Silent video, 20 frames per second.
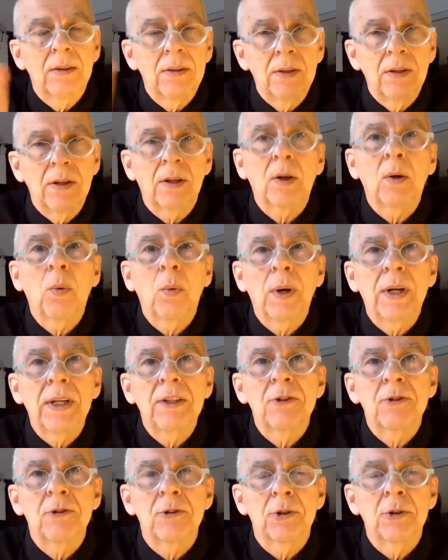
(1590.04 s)
Not
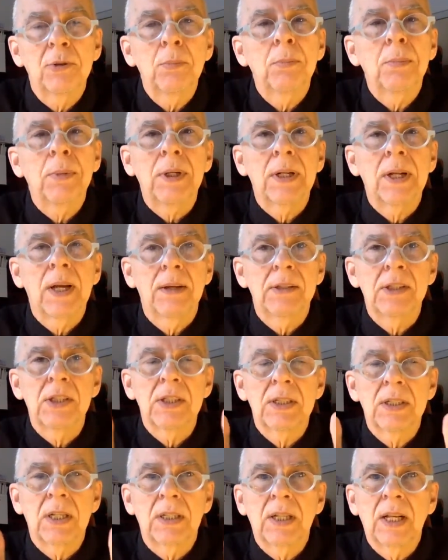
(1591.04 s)
quite true, but I
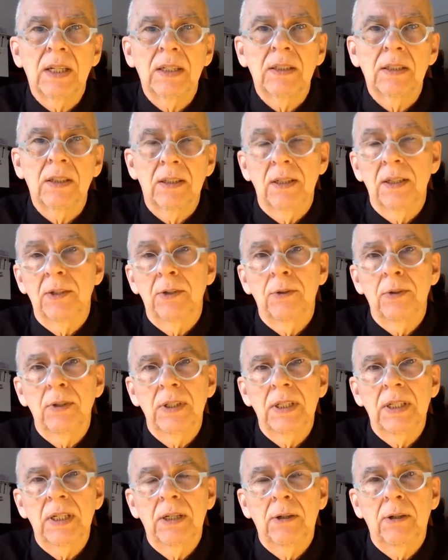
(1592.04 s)
just said that to
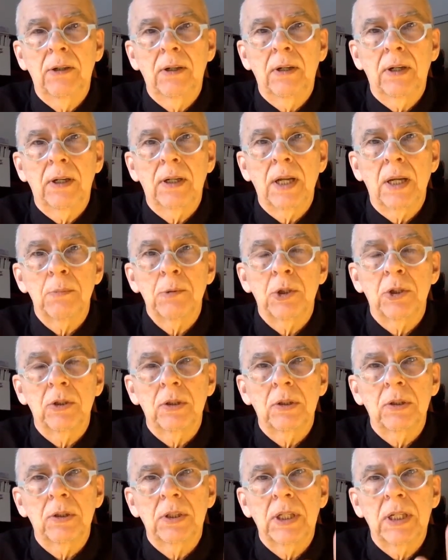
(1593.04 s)
literally capture
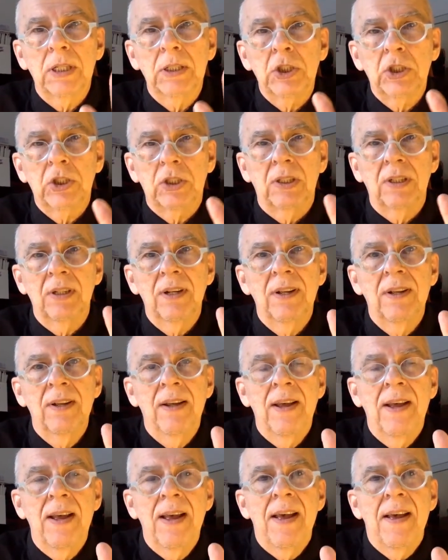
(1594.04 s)
your attention.
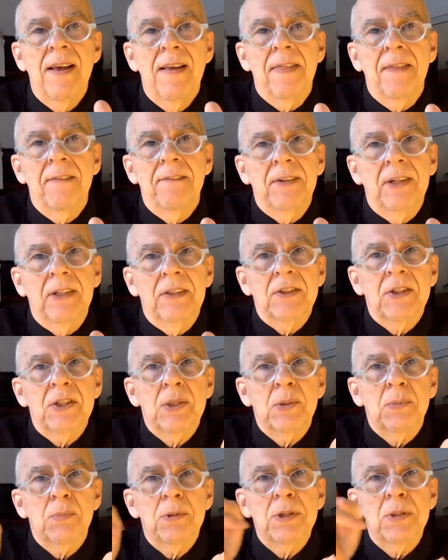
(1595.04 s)
The
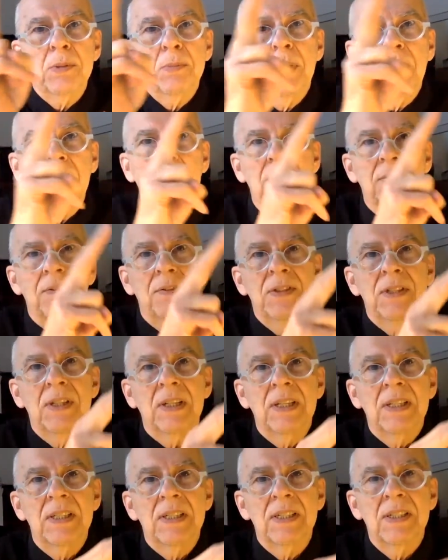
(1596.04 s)
fearlessness perspective
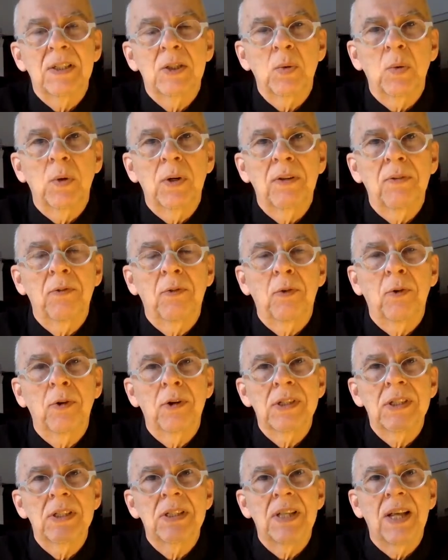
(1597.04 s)
says
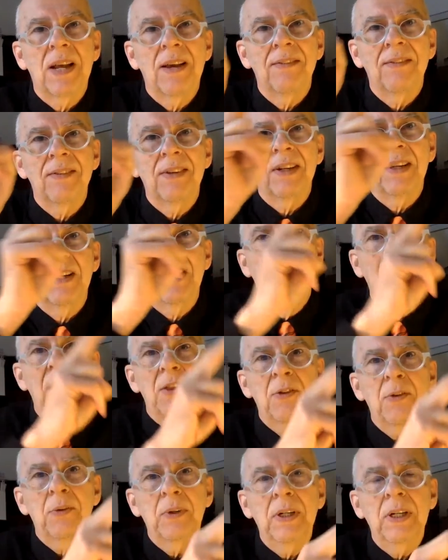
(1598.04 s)
24 7,
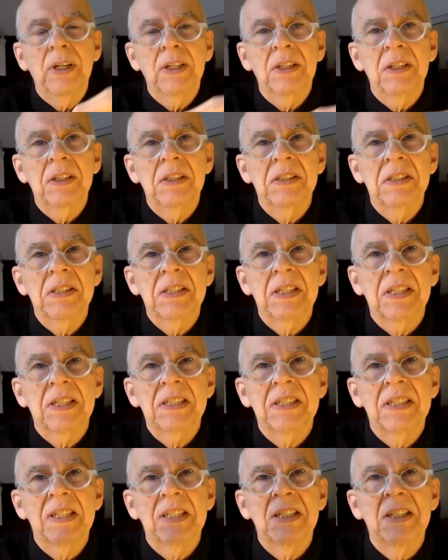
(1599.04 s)

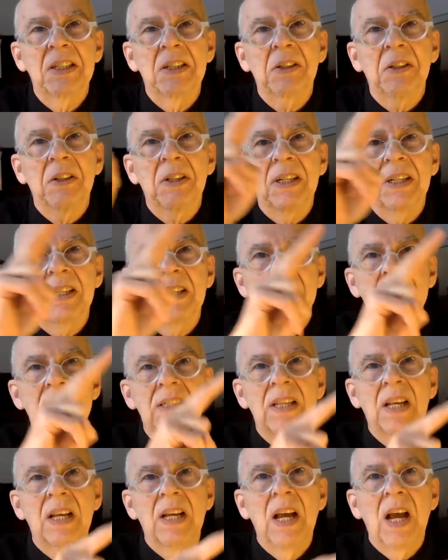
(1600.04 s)
360
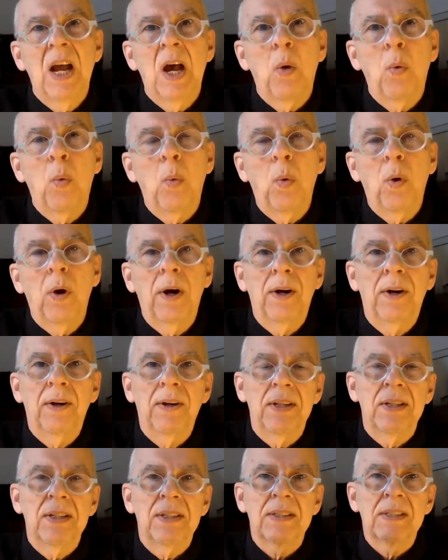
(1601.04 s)
degrees
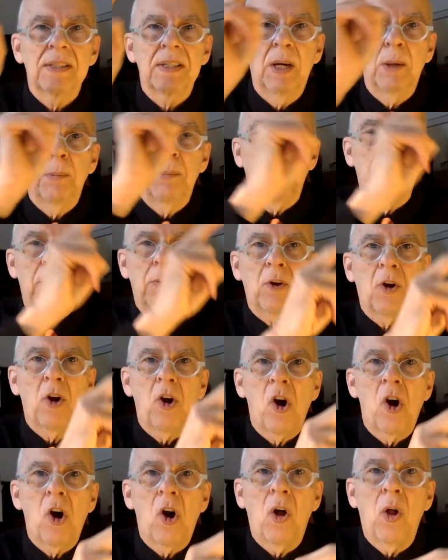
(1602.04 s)
awareness about
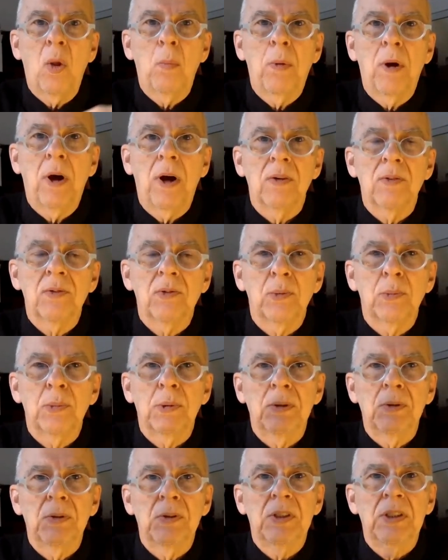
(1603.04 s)
all
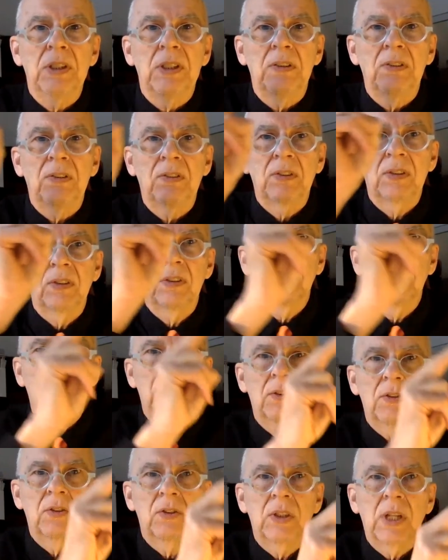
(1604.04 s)
possibilities.
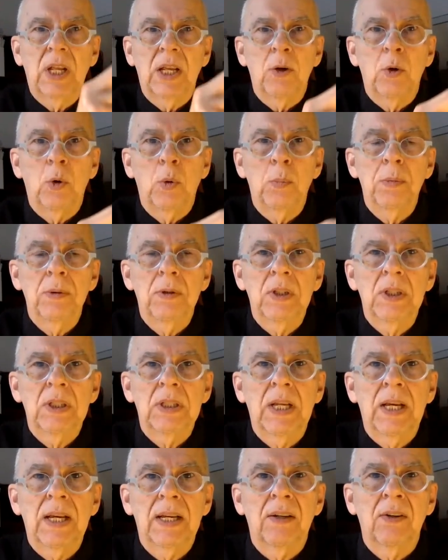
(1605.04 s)
Stay open to
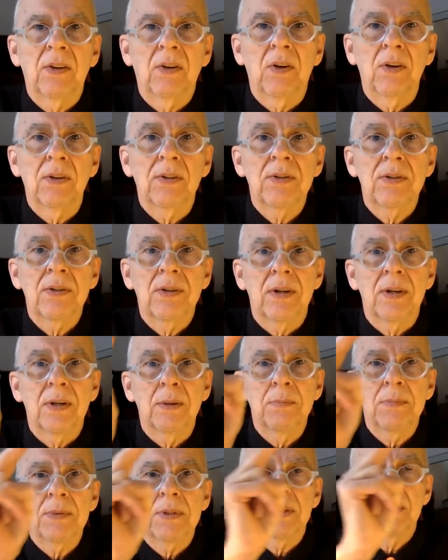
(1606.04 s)
that at all
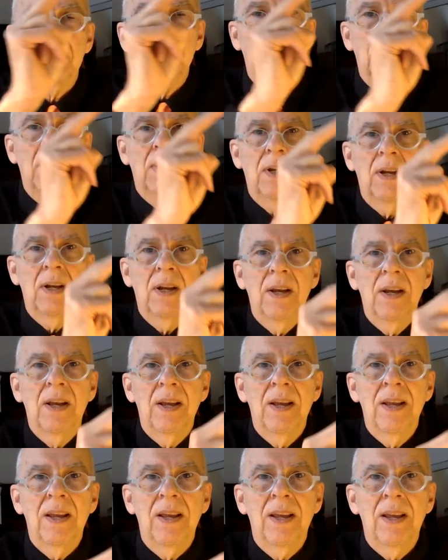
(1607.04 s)
times,
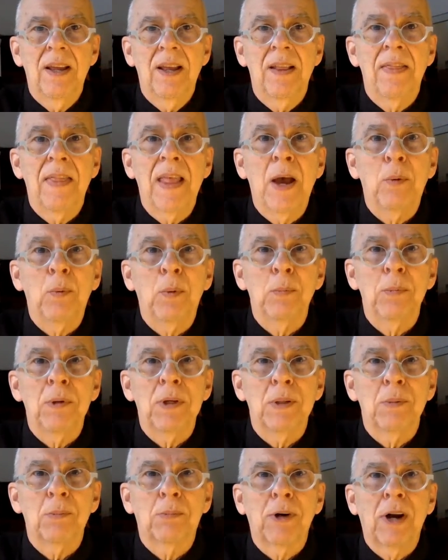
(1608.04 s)
and that will
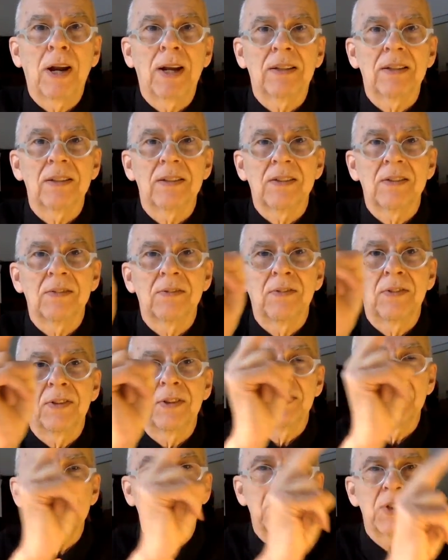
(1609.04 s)
be the practice of
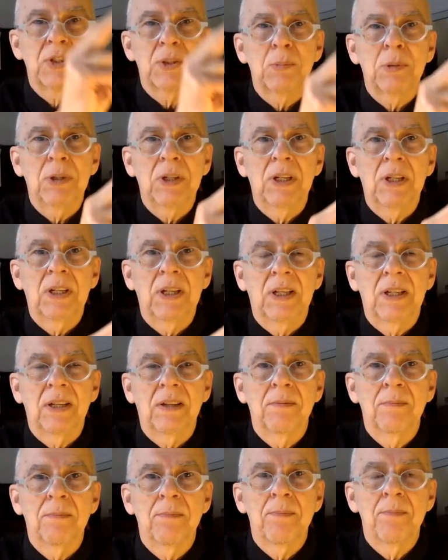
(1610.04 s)
fearlessness beginning.
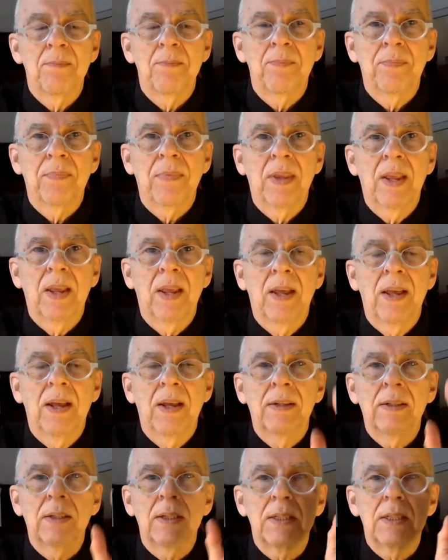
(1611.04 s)

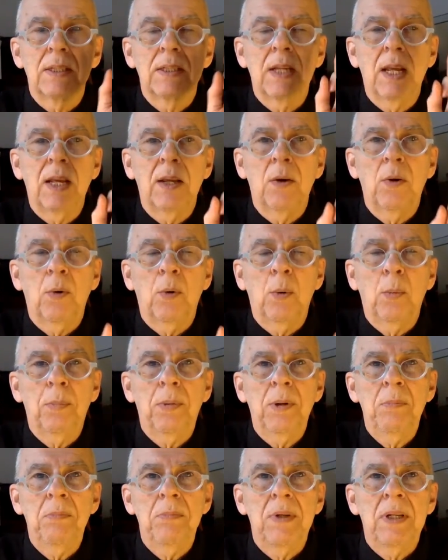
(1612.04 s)
To stay
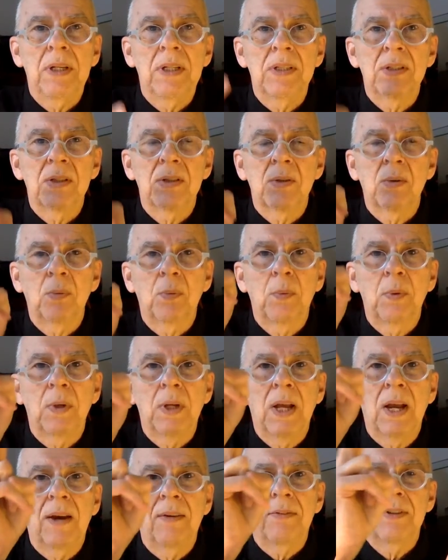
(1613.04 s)
open means we
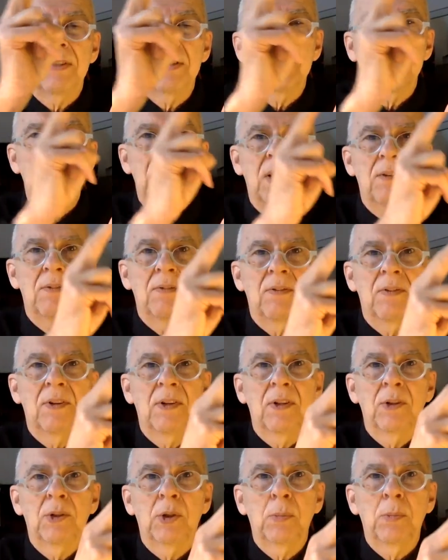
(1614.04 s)
have to stay
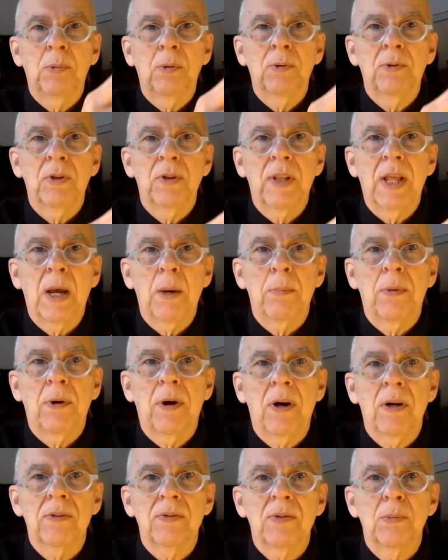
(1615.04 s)
vulnerable to that
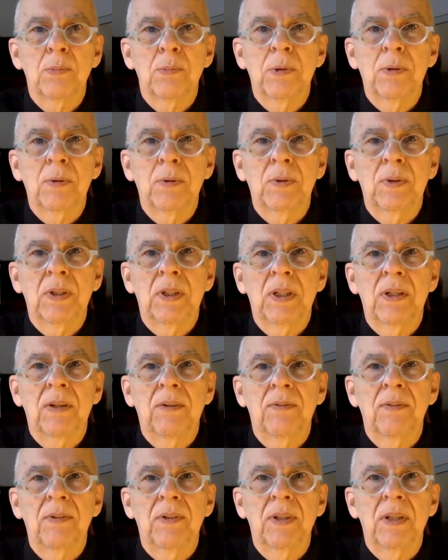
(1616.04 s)
possibility
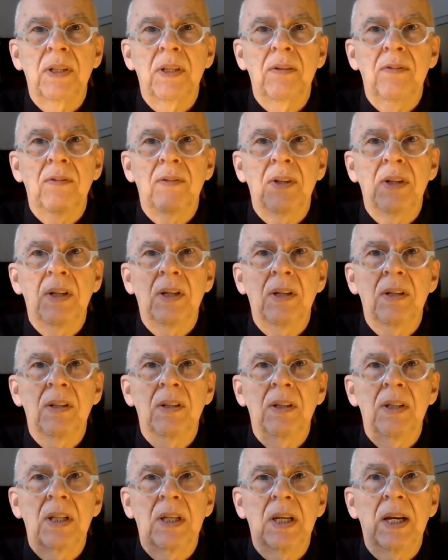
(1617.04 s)
of leaving
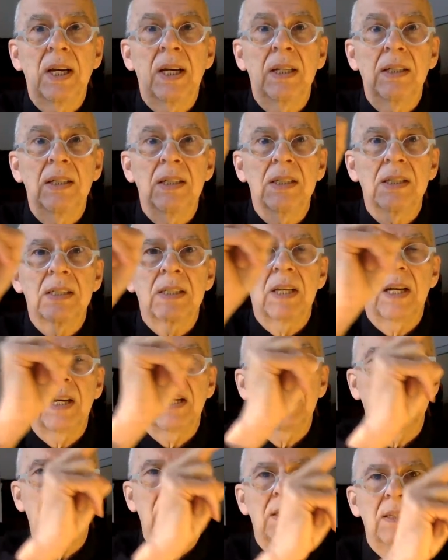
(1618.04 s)
the
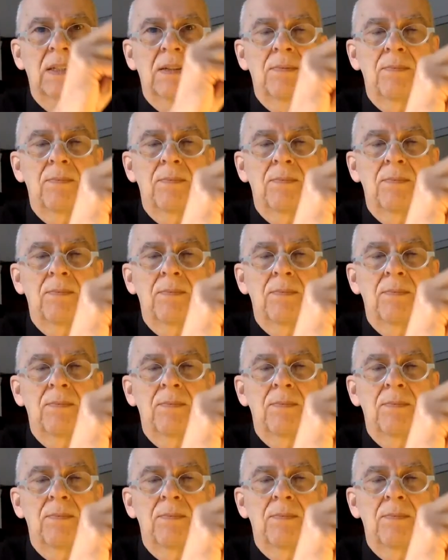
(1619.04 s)
undecided